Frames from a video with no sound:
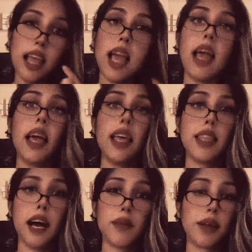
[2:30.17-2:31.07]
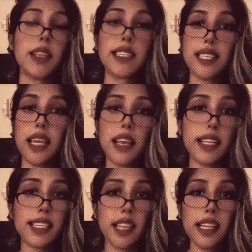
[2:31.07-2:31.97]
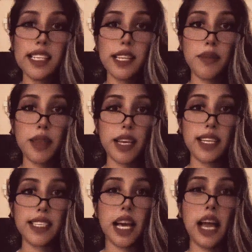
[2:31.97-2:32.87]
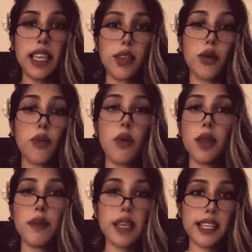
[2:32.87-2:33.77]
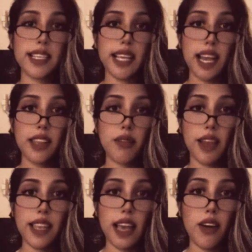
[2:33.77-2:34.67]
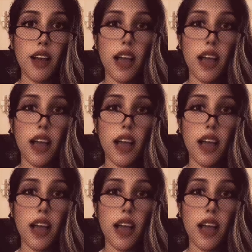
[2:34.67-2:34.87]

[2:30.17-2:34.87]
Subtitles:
and I'm going to stay in isolation because I don't want to be in society right now.